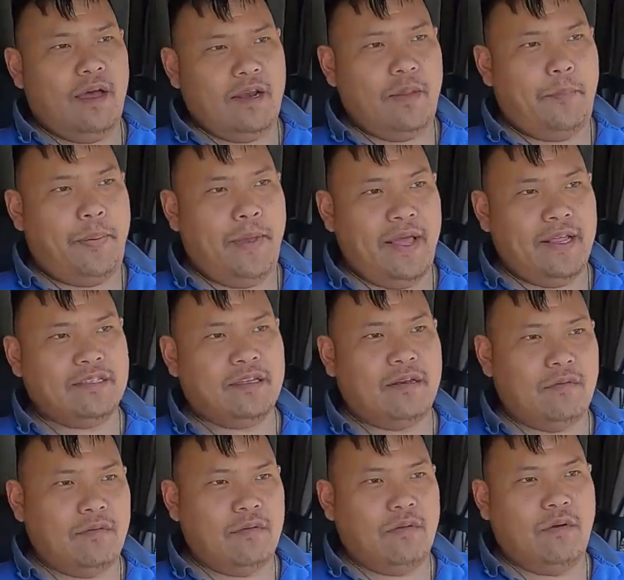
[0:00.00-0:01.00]
depends
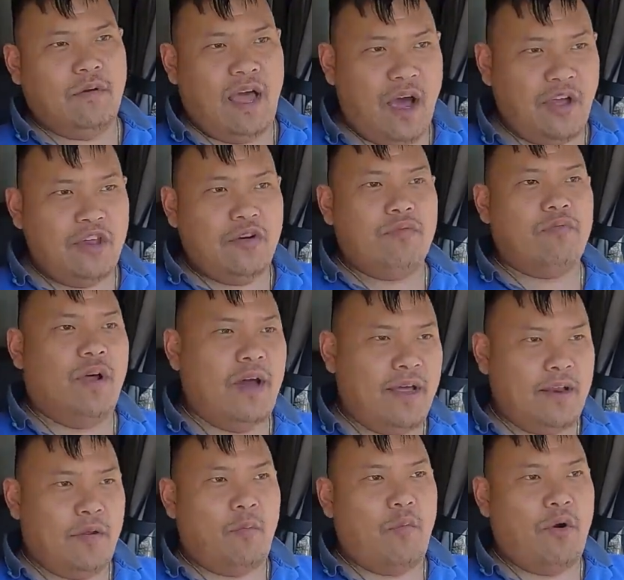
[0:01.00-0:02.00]
on how you
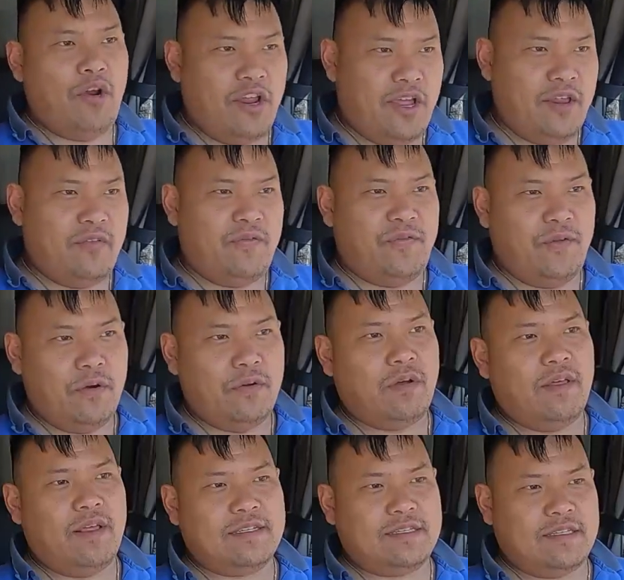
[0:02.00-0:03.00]
run and where you get your fuel and
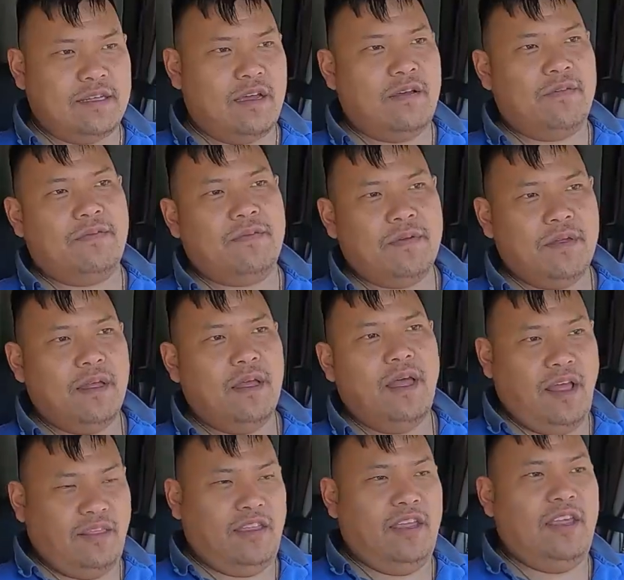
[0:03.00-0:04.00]
all that stuff.
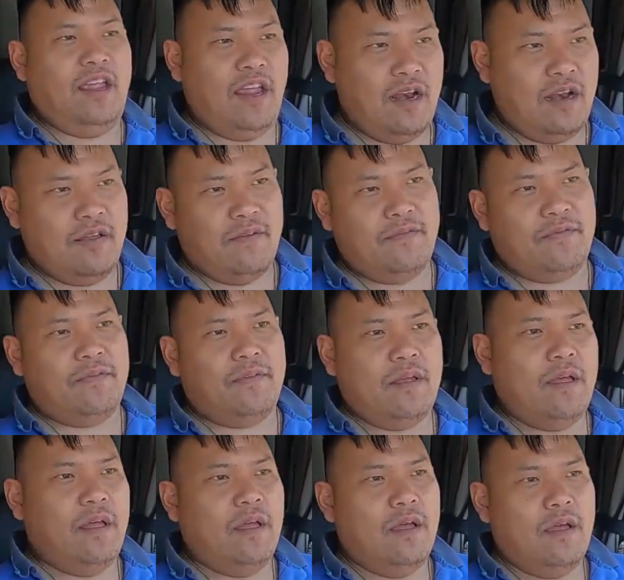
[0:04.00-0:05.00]
At the end
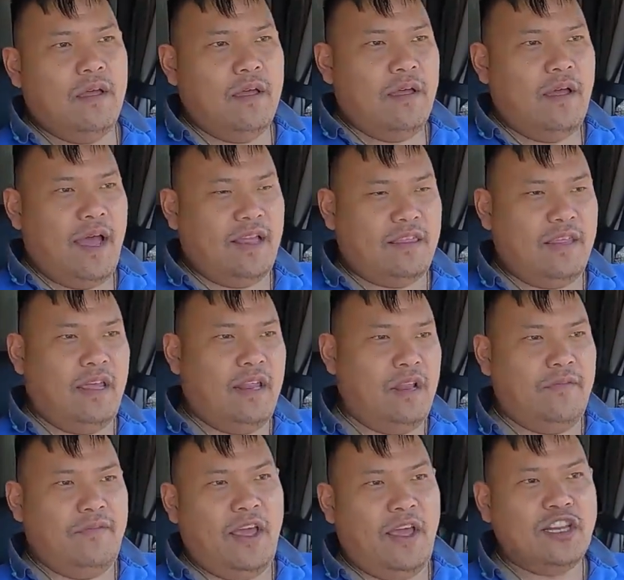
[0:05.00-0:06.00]

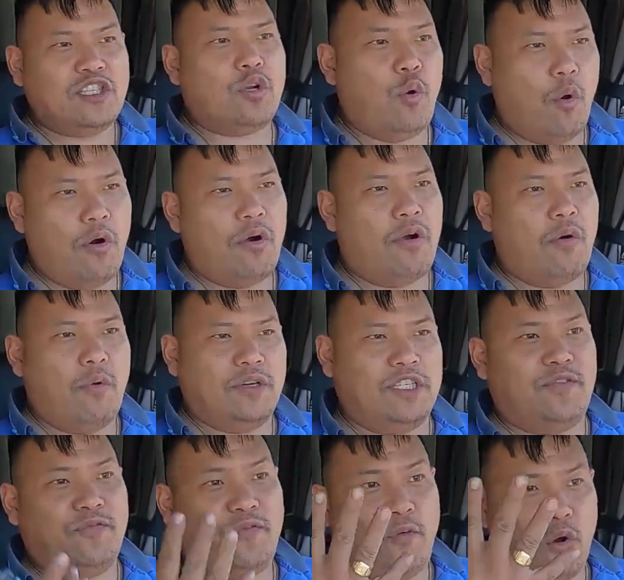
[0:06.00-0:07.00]
of each quarter,
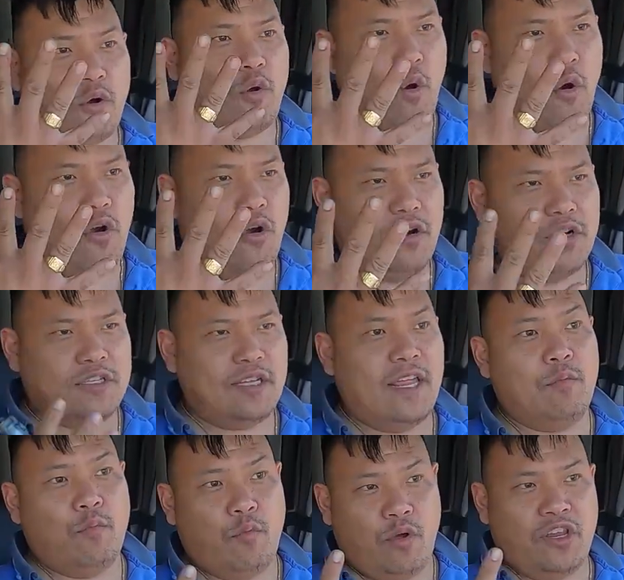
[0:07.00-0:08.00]
which is 4 quarters
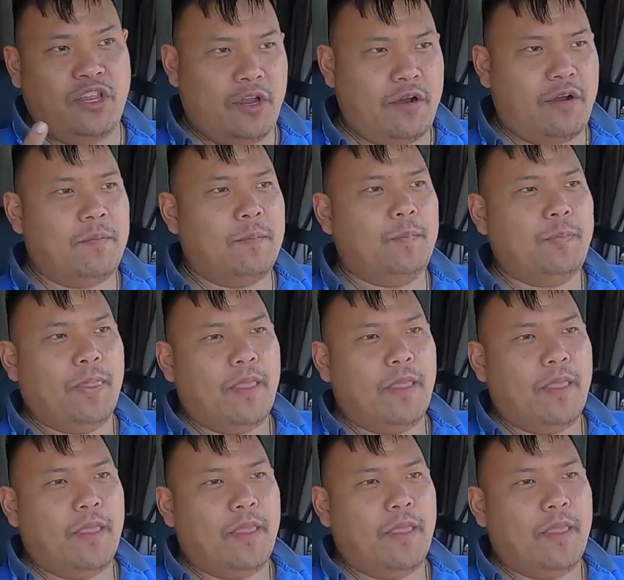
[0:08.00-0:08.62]
in 1 year,